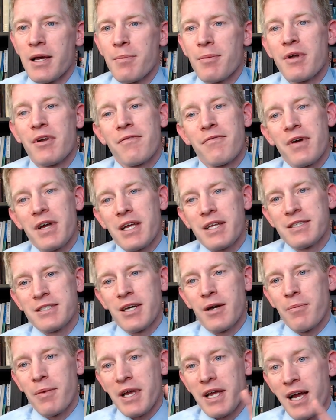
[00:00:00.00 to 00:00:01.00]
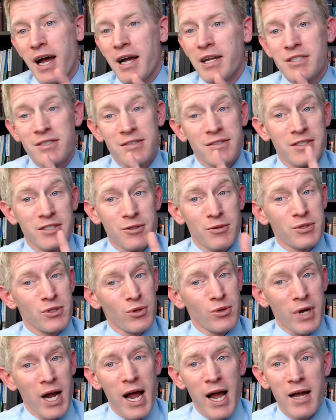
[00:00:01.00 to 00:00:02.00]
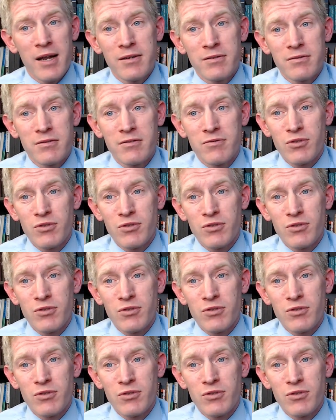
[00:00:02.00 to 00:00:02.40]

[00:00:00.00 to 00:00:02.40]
But if I can tell my conscience there is no God,